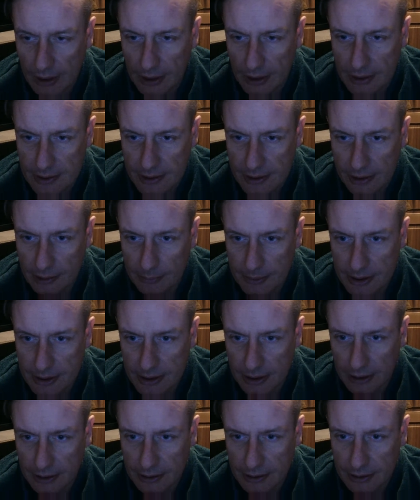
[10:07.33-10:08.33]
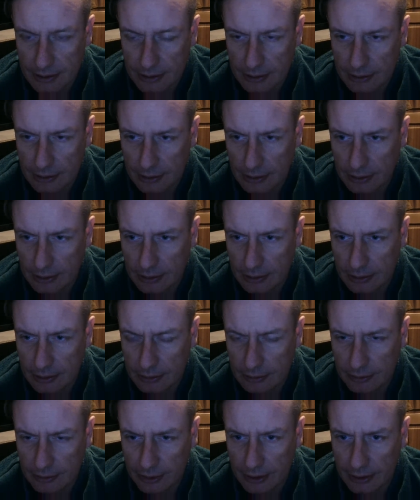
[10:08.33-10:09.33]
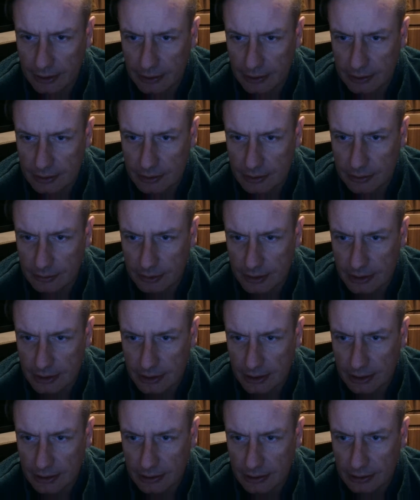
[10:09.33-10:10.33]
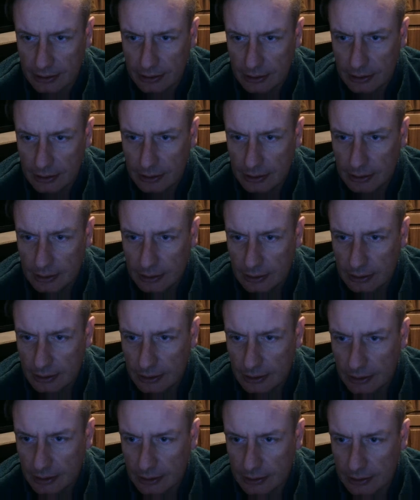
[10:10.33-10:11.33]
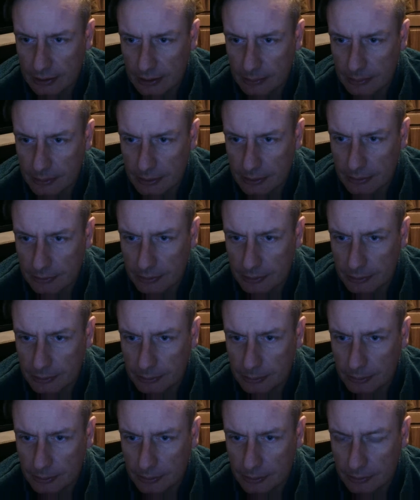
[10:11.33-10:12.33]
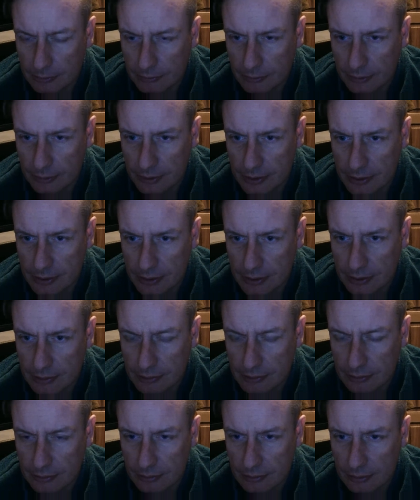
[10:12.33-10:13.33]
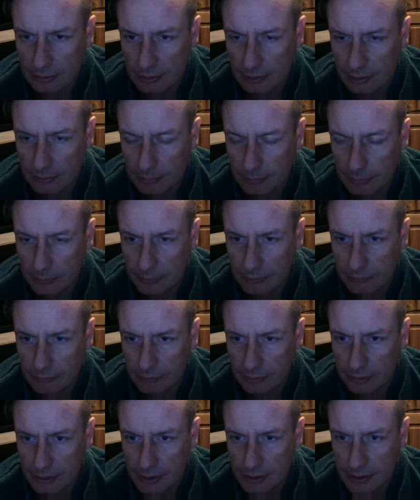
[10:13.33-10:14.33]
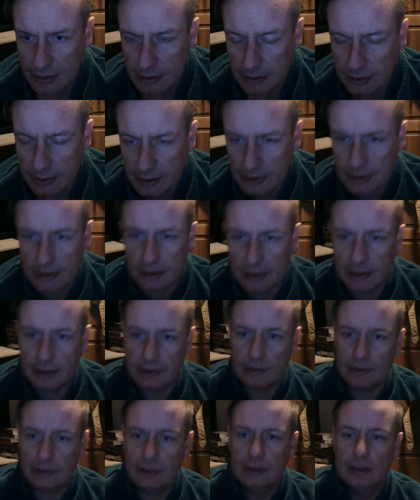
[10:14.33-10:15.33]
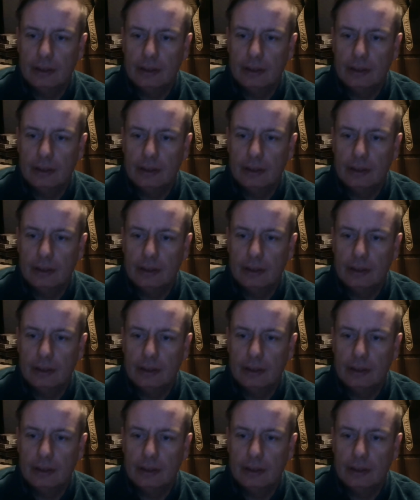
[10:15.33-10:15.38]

Still Emma Stern, great story Stern. Thomas Grubo's voice, both voice is in it.